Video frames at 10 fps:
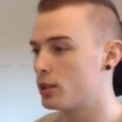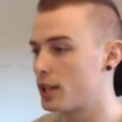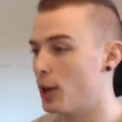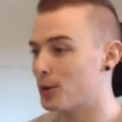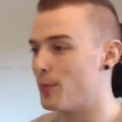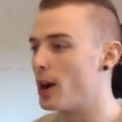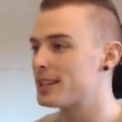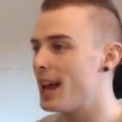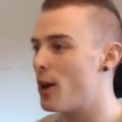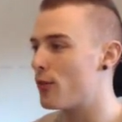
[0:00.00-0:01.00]
skills
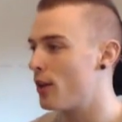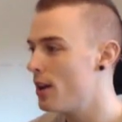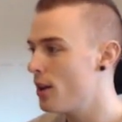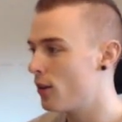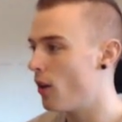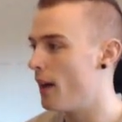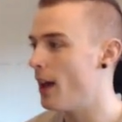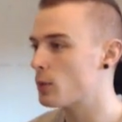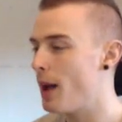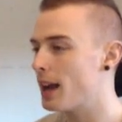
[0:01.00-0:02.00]
myself. Right,
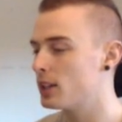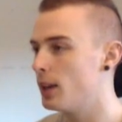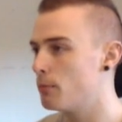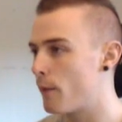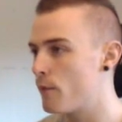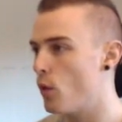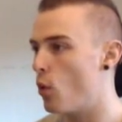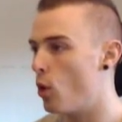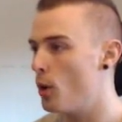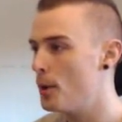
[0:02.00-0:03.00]
that was pack number
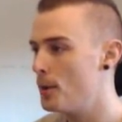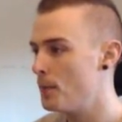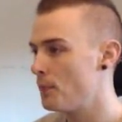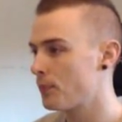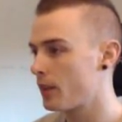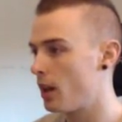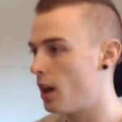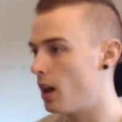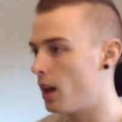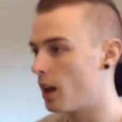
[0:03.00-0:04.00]
four.
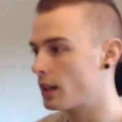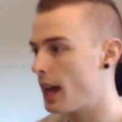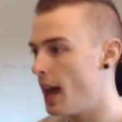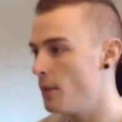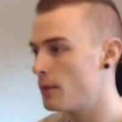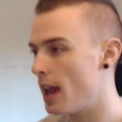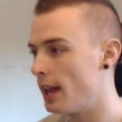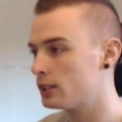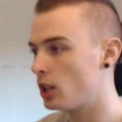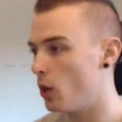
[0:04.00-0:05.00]
Uh,
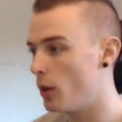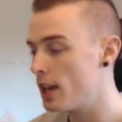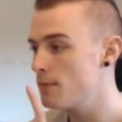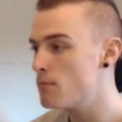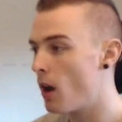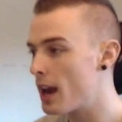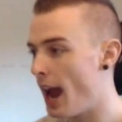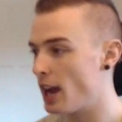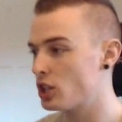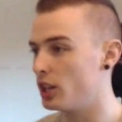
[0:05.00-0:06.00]
Cambiasso. He might
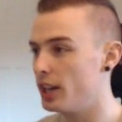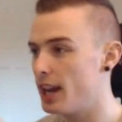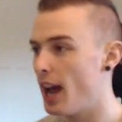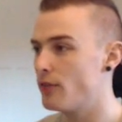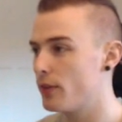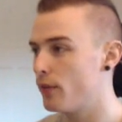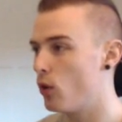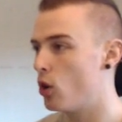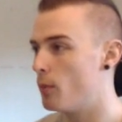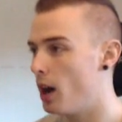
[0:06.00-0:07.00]
actually have an
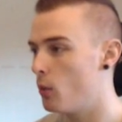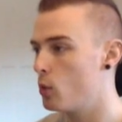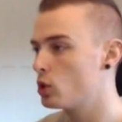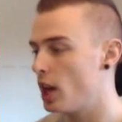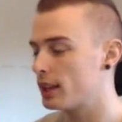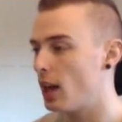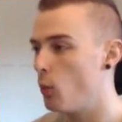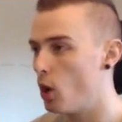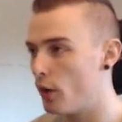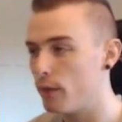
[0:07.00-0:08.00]
inform. I will check that
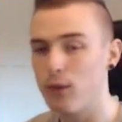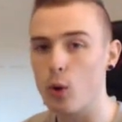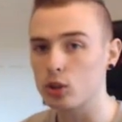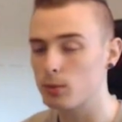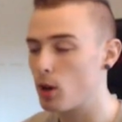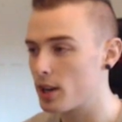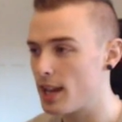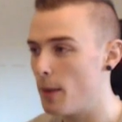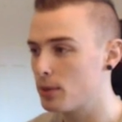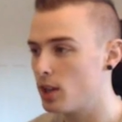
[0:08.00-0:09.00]
one for tomorrow's
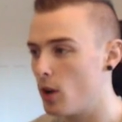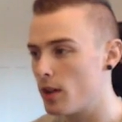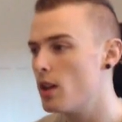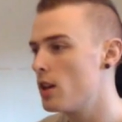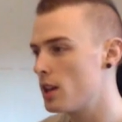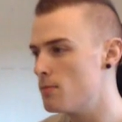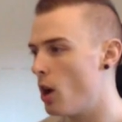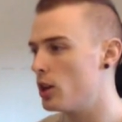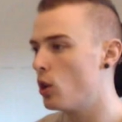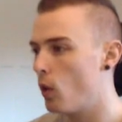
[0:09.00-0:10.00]
episode. He
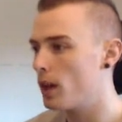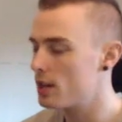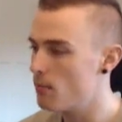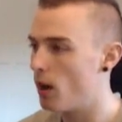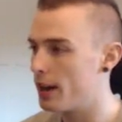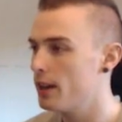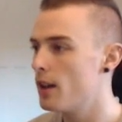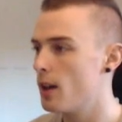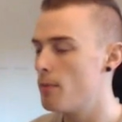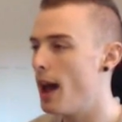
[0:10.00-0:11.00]
might not. He might.
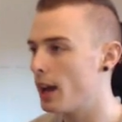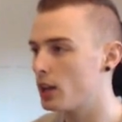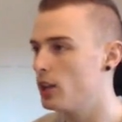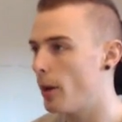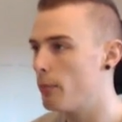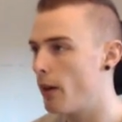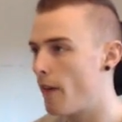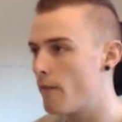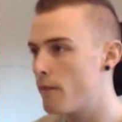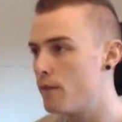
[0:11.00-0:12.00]
Pack
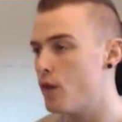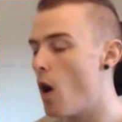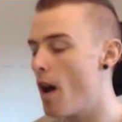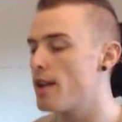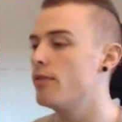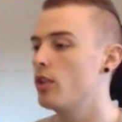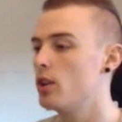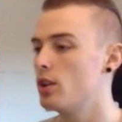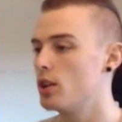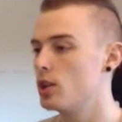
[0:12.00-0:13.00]
number five.
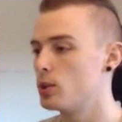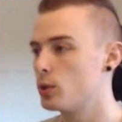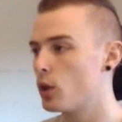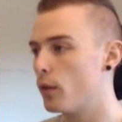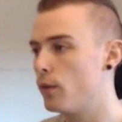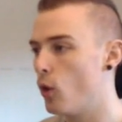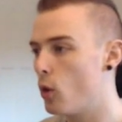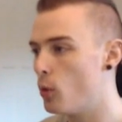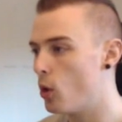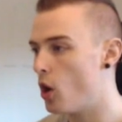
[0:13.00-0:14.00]
So we've got
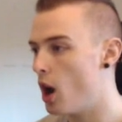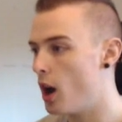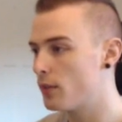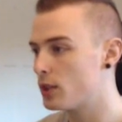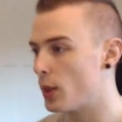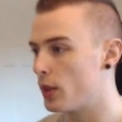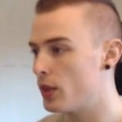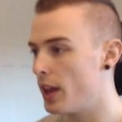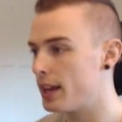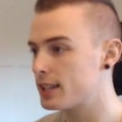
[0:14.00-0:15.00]
four more after
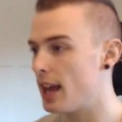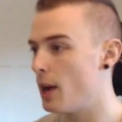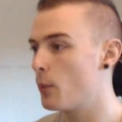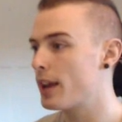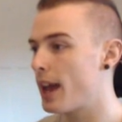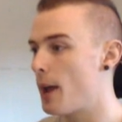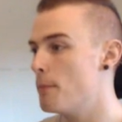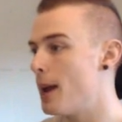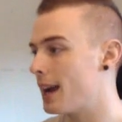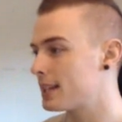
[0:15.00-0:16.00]
this, and we get
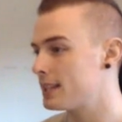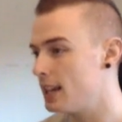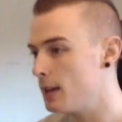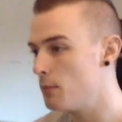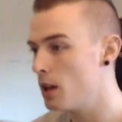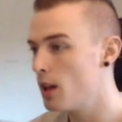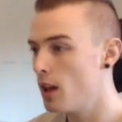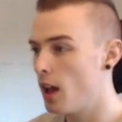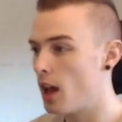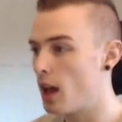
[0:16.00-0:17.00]
Maxime
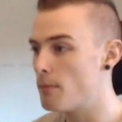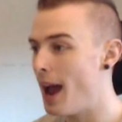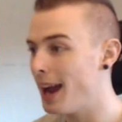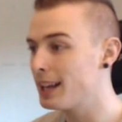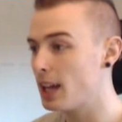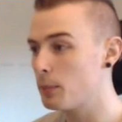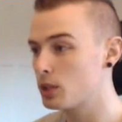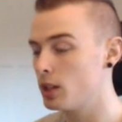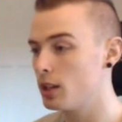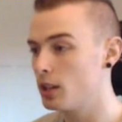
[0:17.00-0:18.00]
um, and
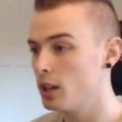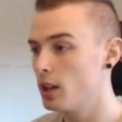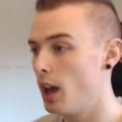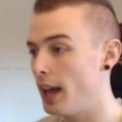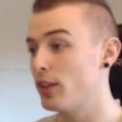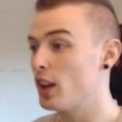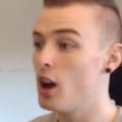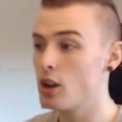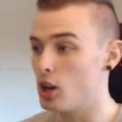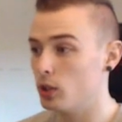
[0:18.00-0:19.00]
Gibson and
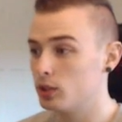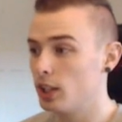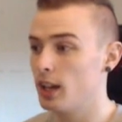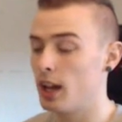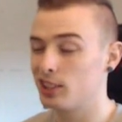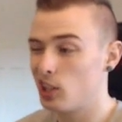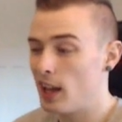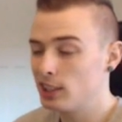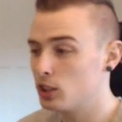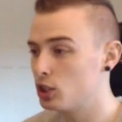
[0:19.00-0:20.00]
Thiago. Uh, so
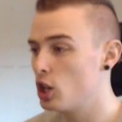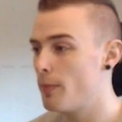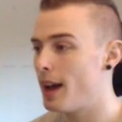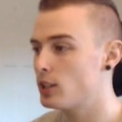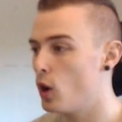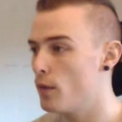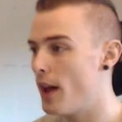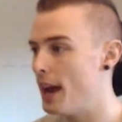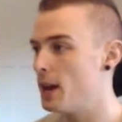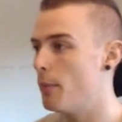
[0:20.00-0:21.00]
that's not too bad of
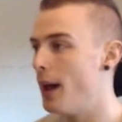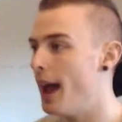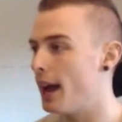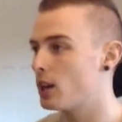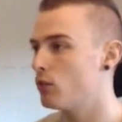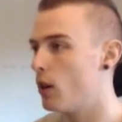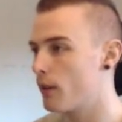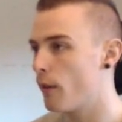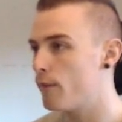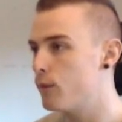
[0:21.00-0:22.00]
a pack. Right,
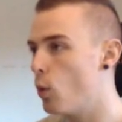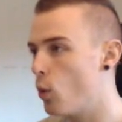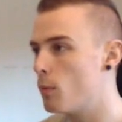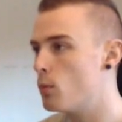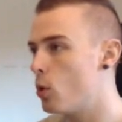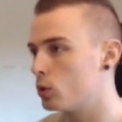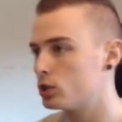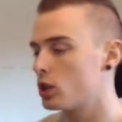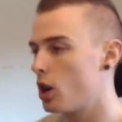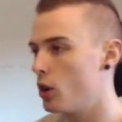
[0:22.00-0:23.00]
we've got four more
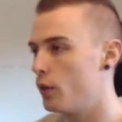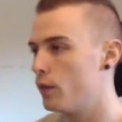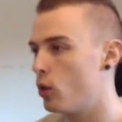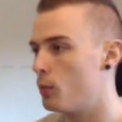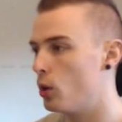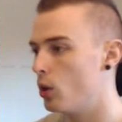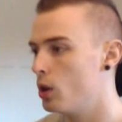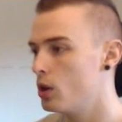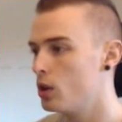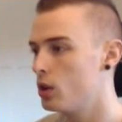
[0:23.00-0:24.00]
to go. Four more.
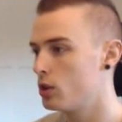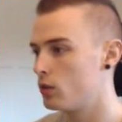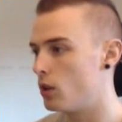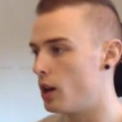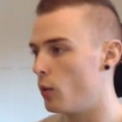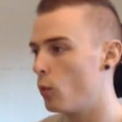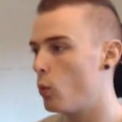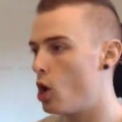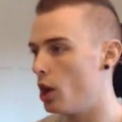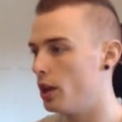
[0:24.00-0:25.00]
Right,
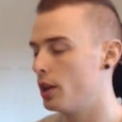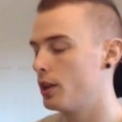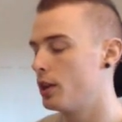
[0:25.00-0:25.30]
one.